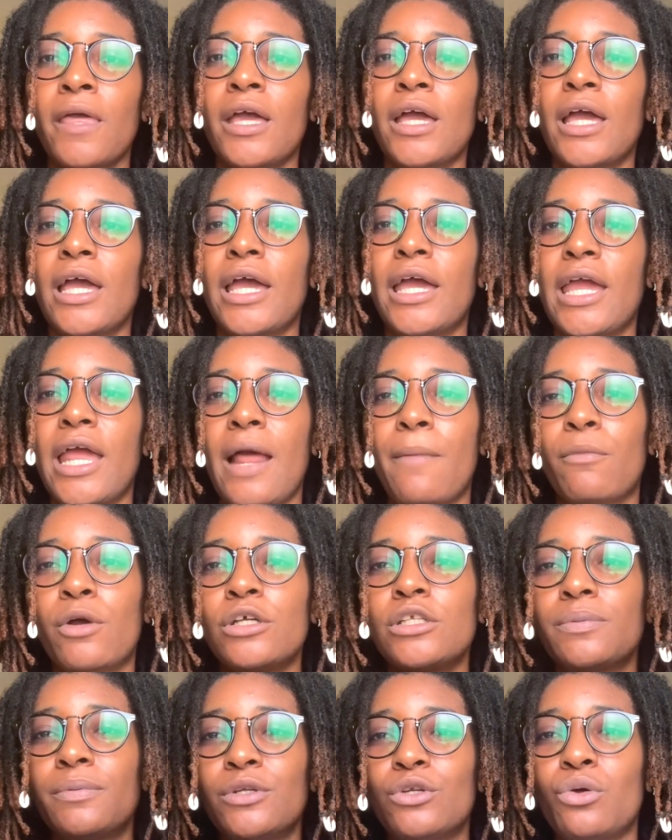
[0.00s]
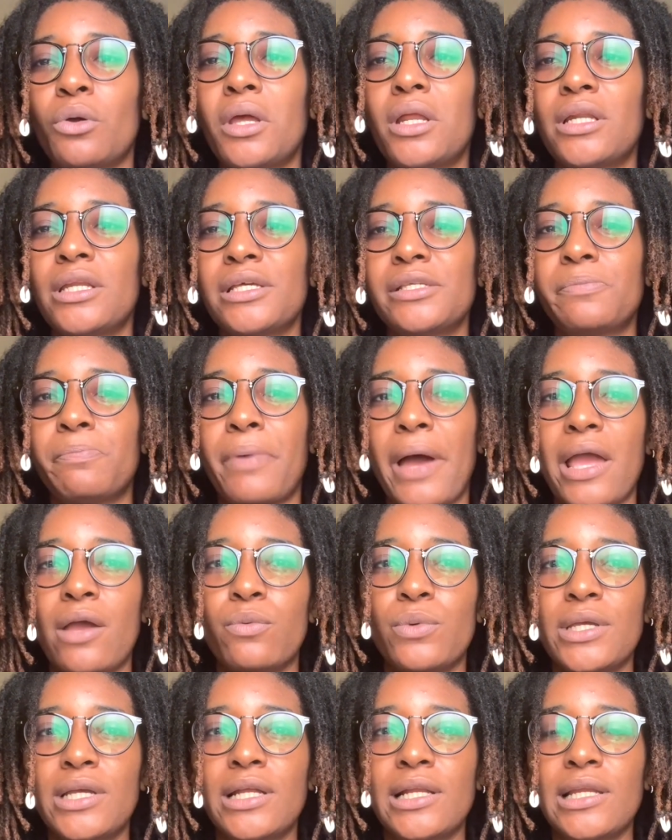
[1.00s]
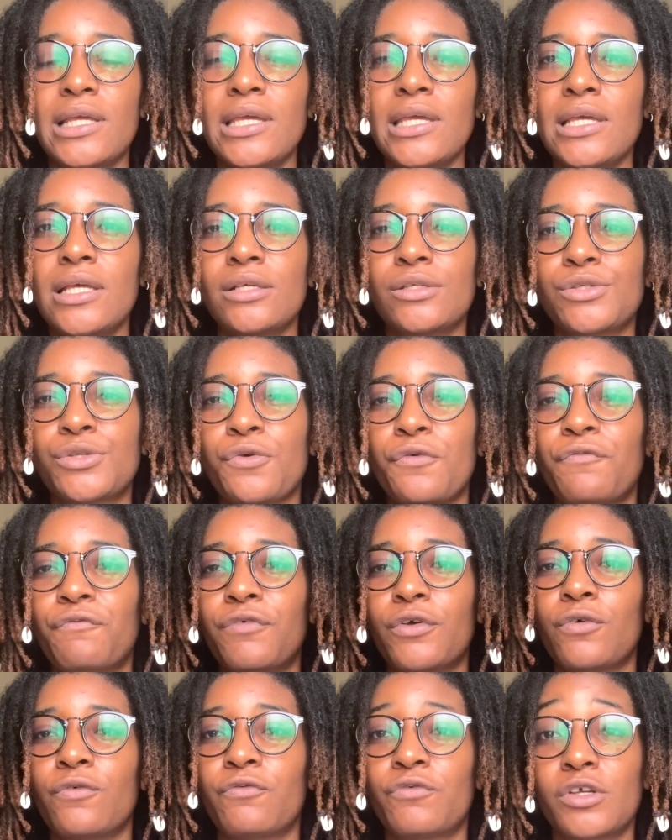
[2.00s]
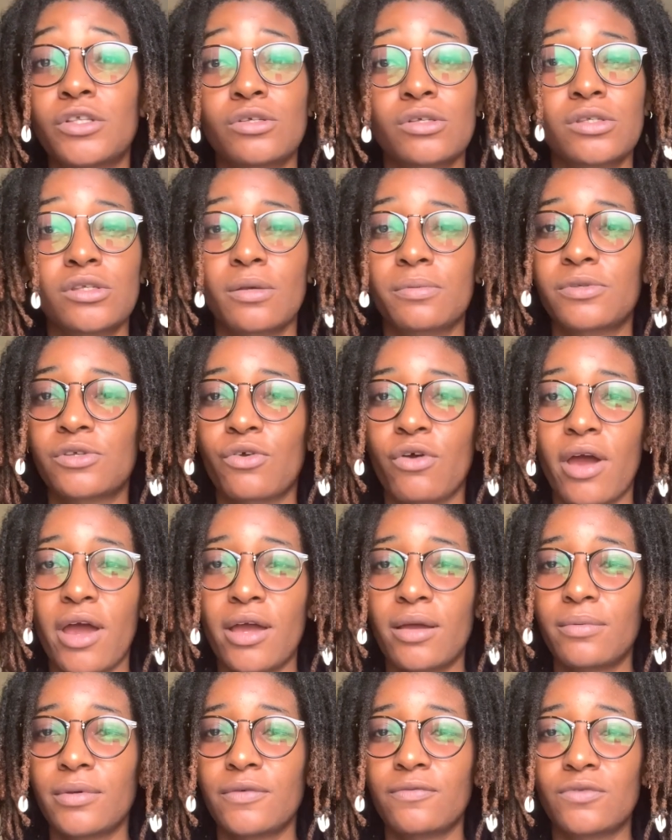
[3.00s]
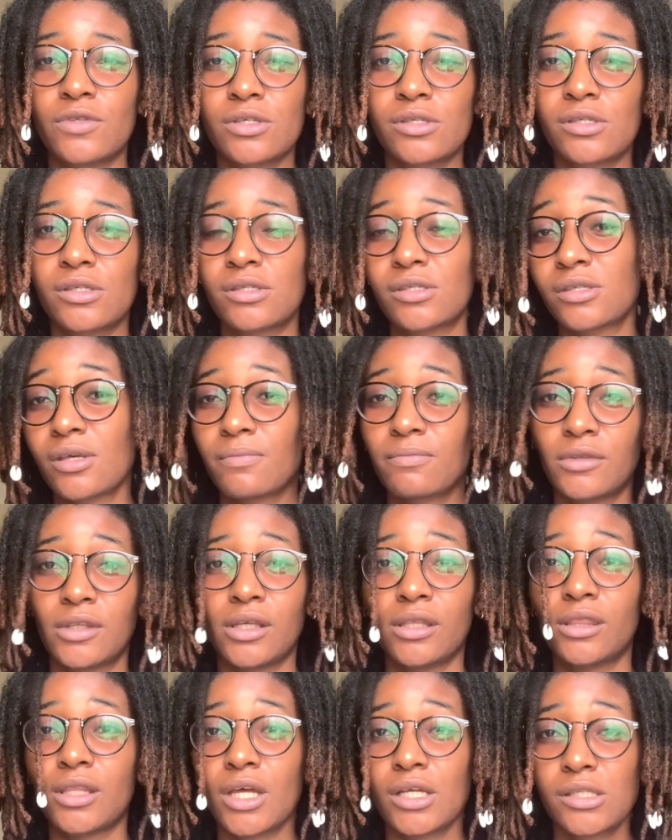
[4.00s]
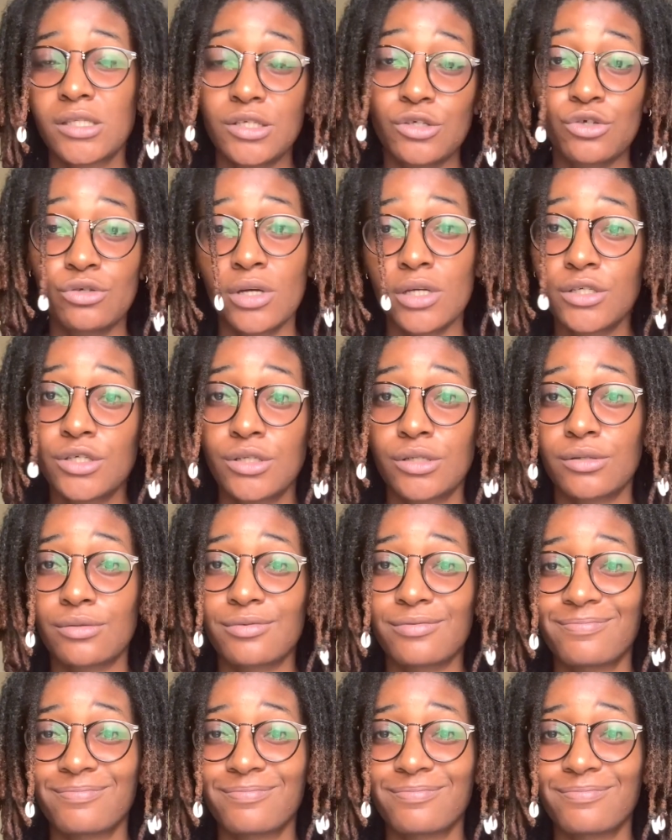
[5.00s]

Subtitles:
And I'm going to be doing this bi-weekly, so feel free to subscribe if this is something that interests you.